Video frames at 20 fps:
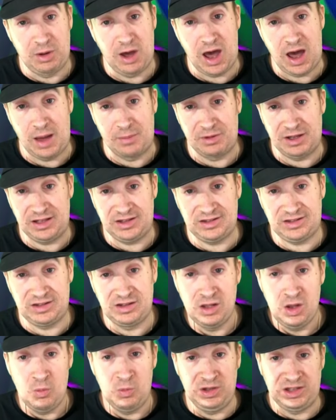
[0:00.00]
Poppets,
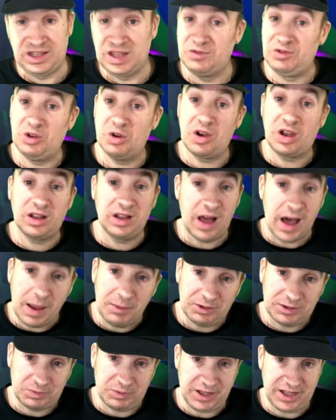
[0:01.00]
which gives you a
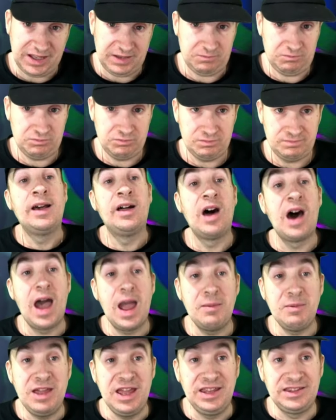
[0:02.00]
climb speed.
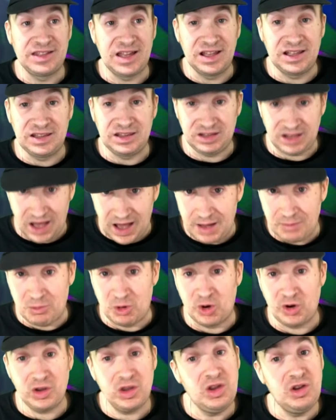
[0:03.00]
Climb is a lot
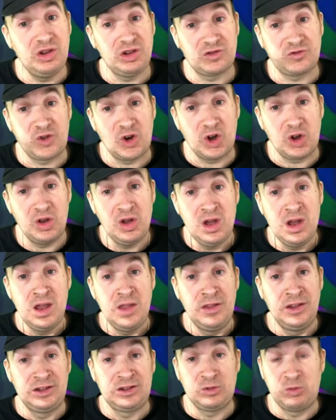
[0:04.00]
more useful
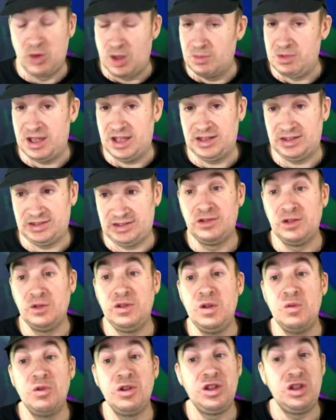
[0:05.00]
than swim is, so
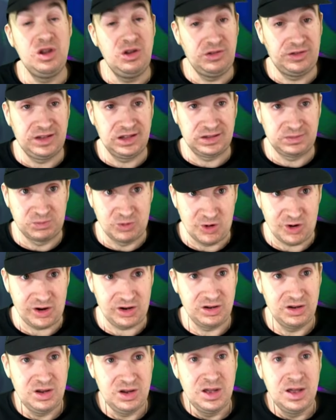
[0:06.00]
you would use this more.